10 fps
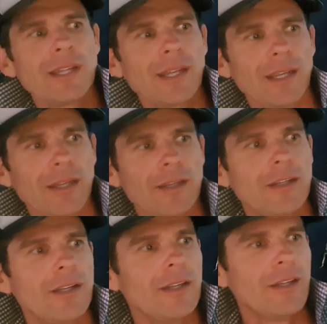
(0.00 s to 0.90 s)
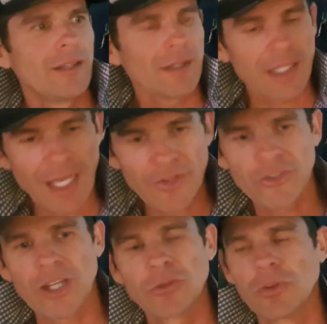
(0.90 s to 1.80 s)
and he had
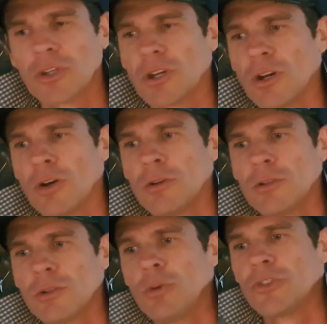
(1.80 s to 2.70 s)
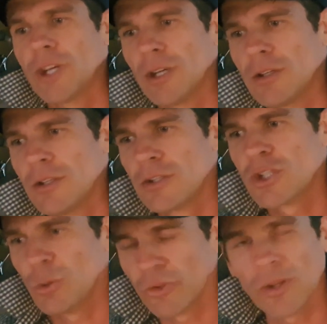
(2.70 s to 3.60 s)
sex with a girl who said
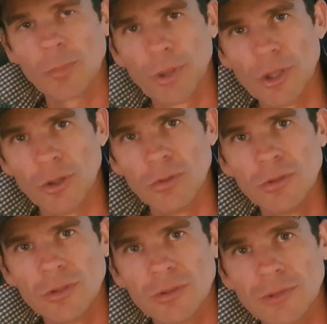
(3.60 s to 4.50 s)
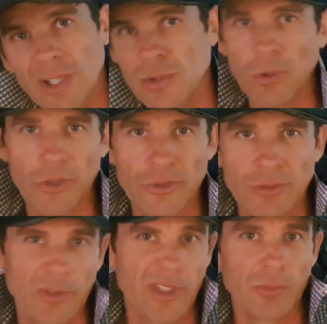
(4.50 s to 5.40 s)
she was on the pill and she
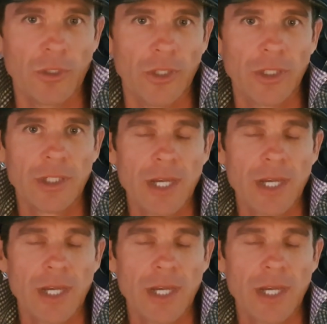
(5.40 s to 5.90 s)
wasn't or didn't work,